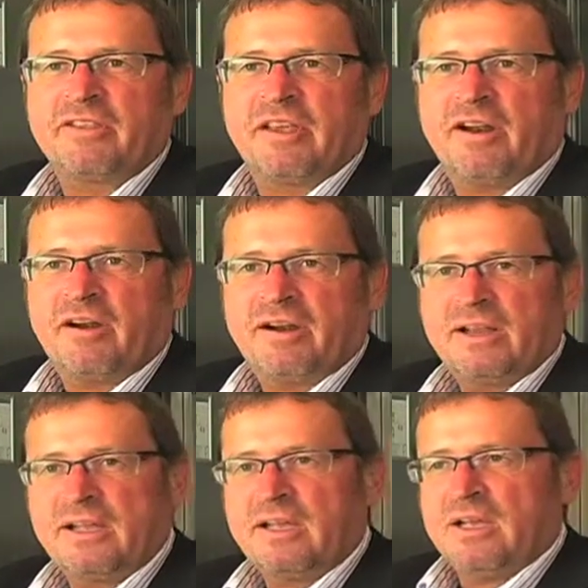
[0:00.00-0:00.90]
there,
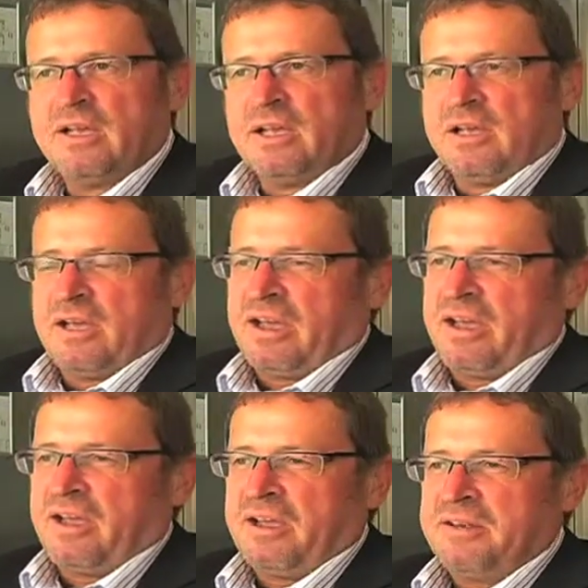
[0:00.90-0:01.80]

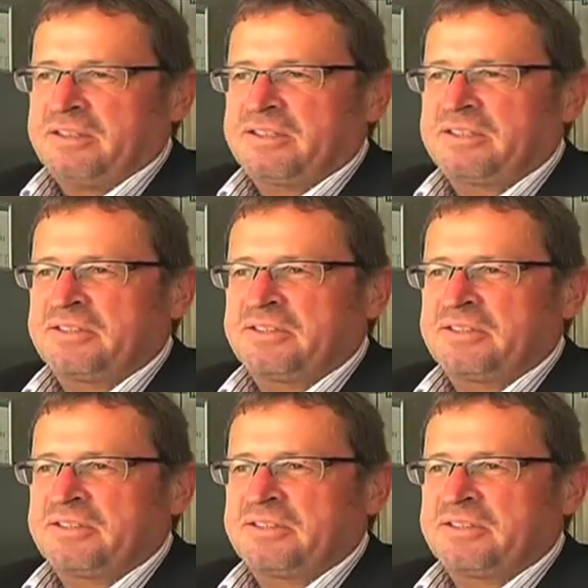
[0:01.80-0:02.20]
and